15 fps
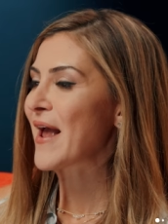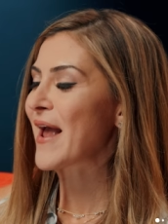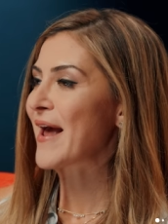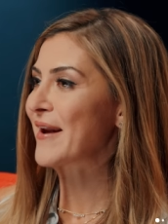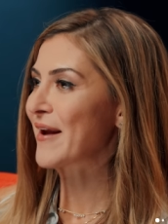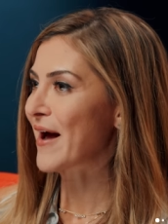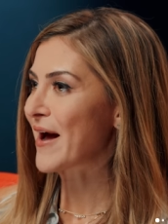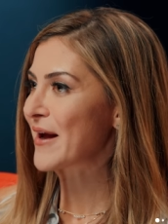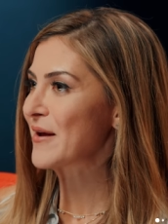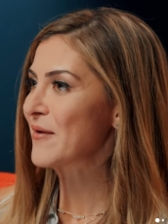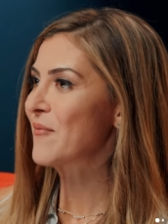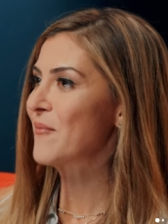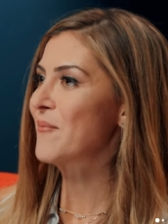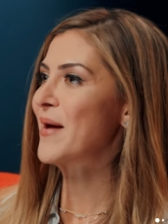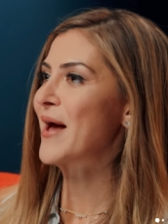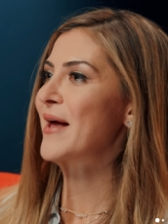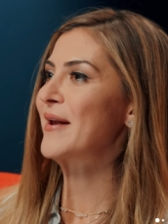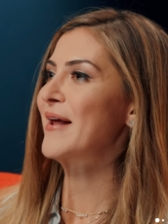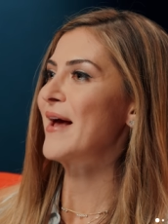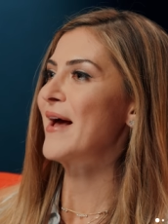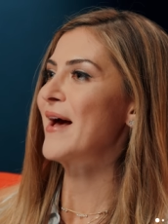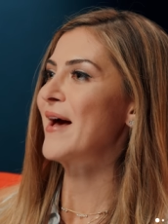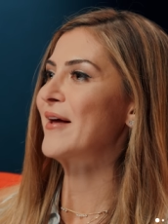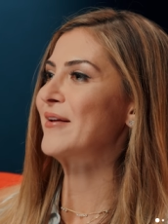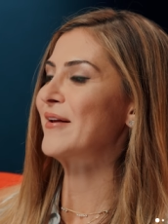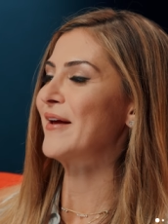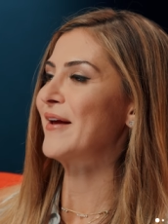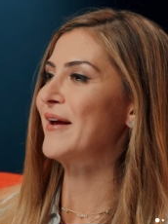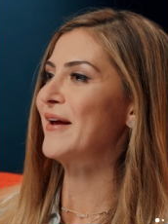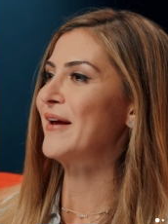and I met at
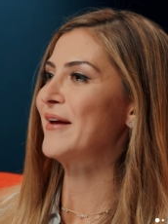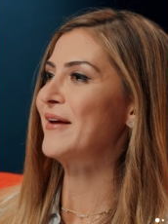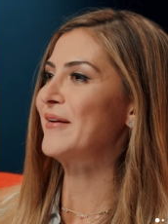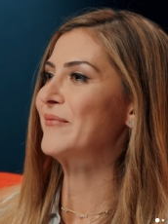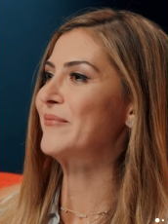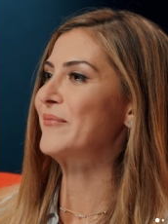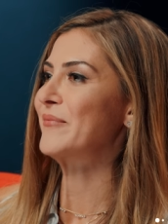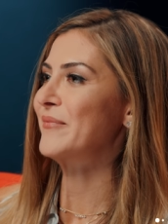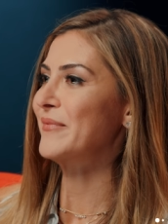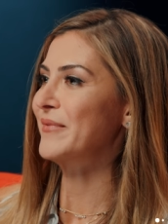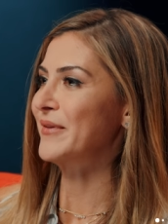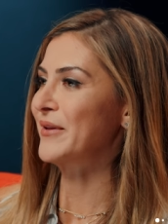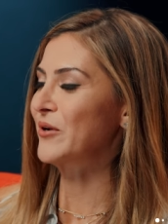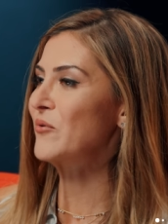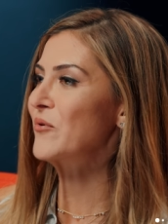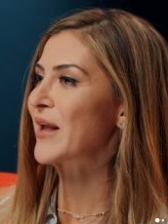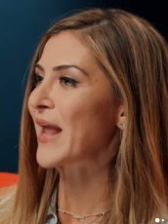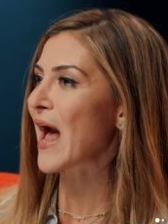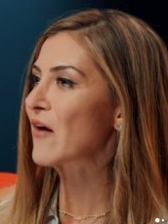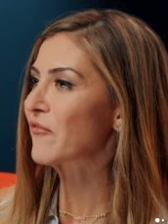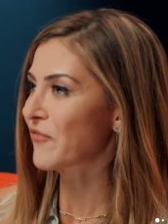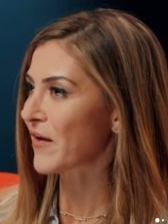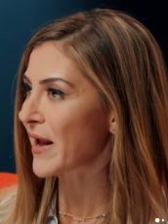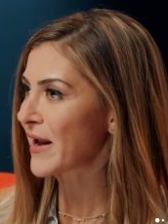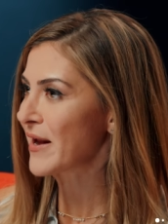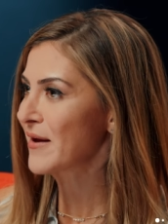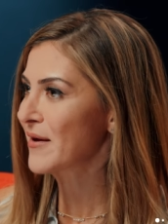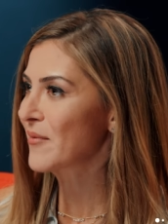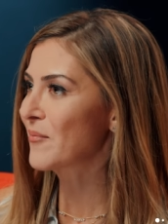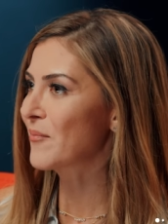a little cafe
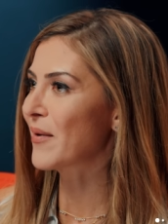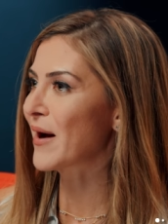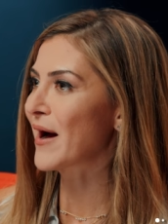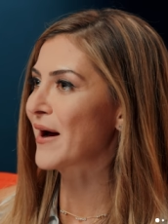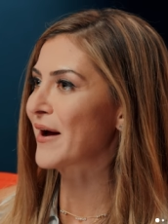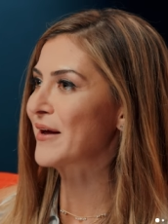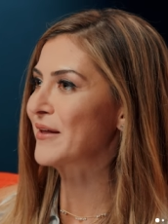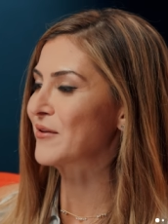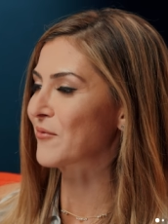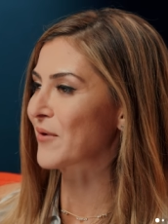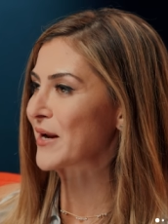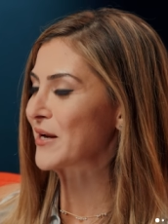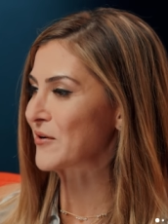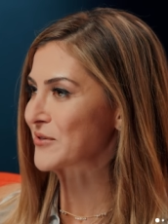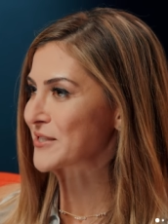by the radio